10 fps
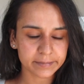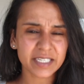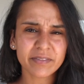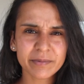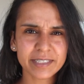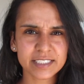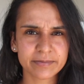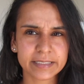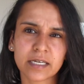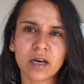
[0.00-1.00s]
Even when it's
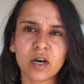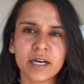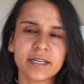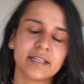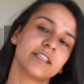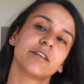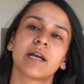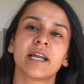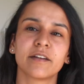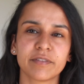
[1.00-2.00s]
really hot and you
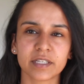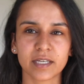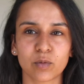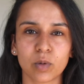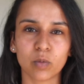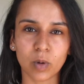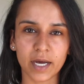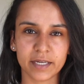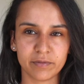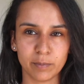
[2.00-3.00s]
kind of feel like, well,
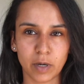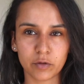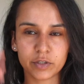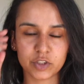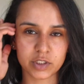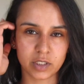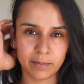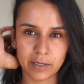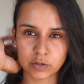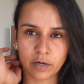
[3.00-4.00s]
why even bother? It's just gonna
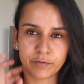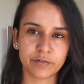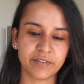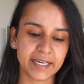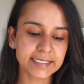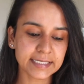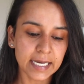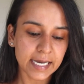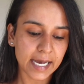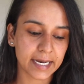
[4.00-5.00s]
melt off your face.
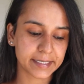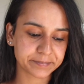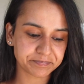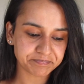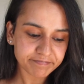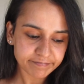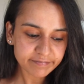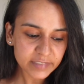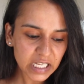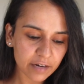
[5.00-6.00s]

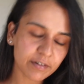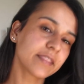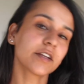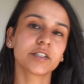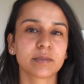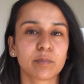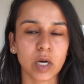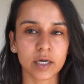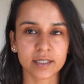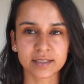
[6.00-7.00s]
I find there are some
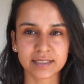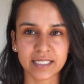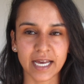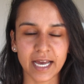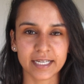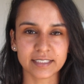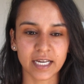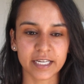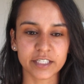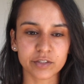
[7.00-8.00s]
products that
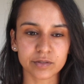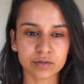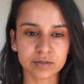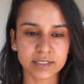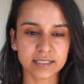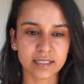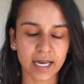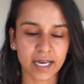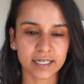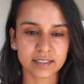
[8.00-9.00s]
I use
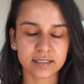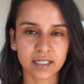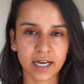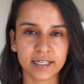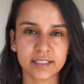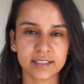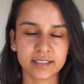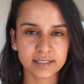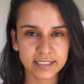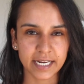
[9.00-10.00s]
that kind of
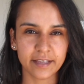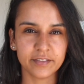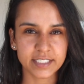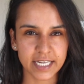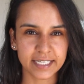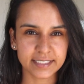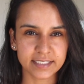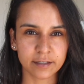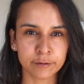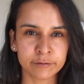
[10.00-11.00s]
stand the test
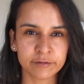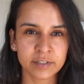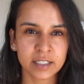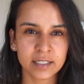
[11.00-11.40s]
of